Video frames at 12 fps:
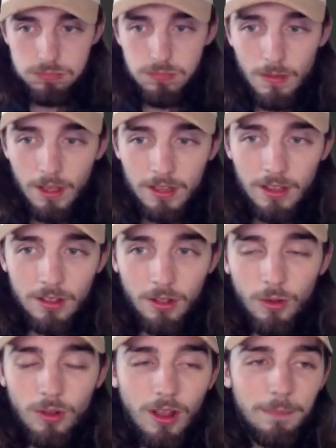it does a
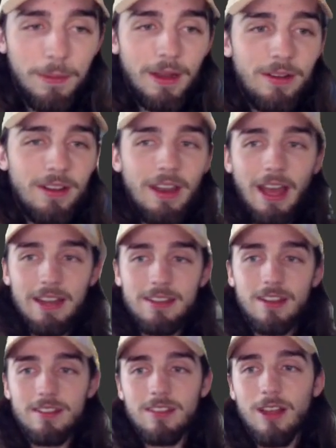whole lot better in the
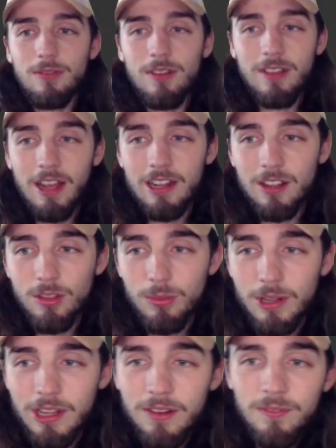Ninetales stuff, and it's actually a
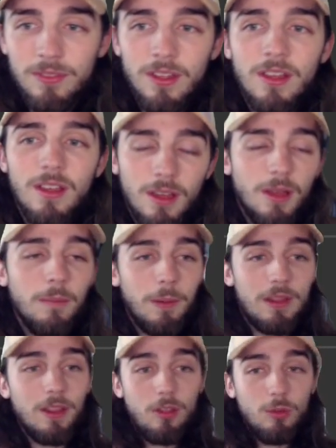switch-in.
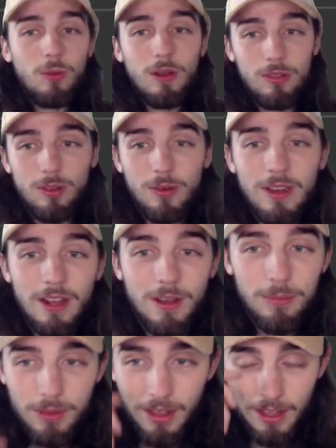But this is where Serena
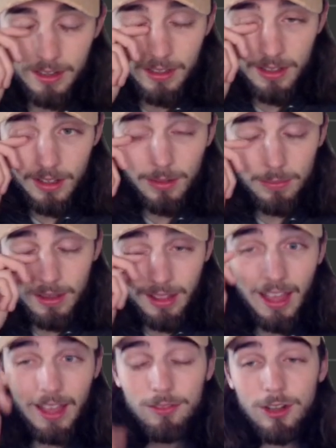comes in handy, because
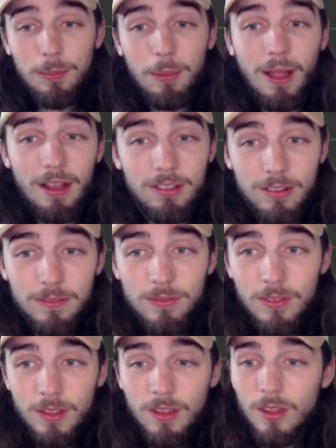I have Triple Axle.
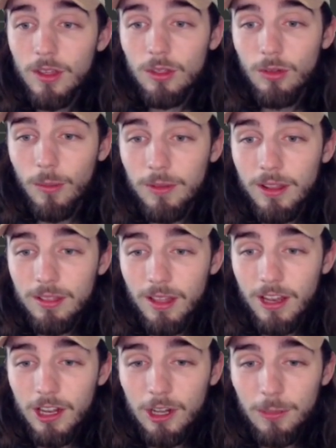So I'm going to
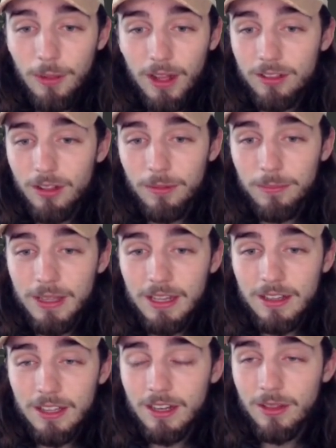send a Triple Axle
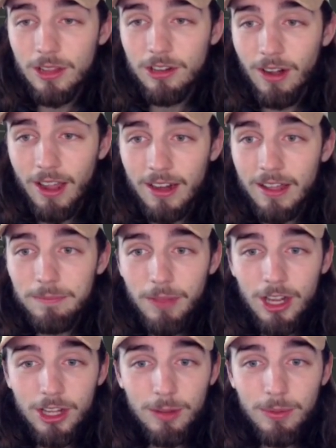immediately into the Dragonite.
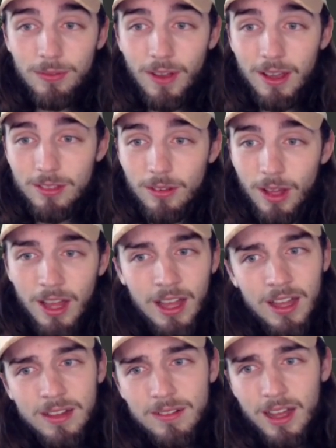I should be faster.
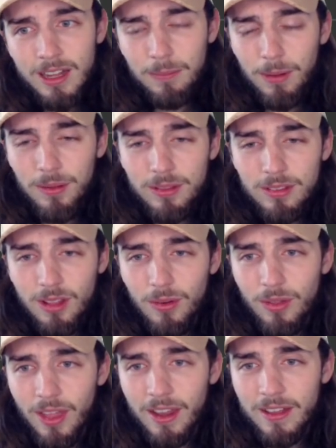I can probably
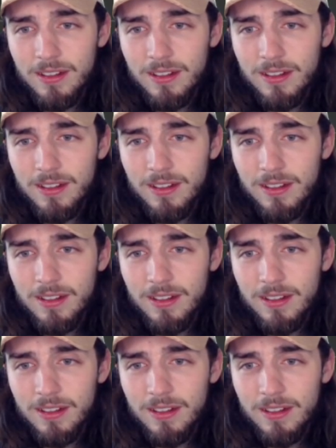slower than it.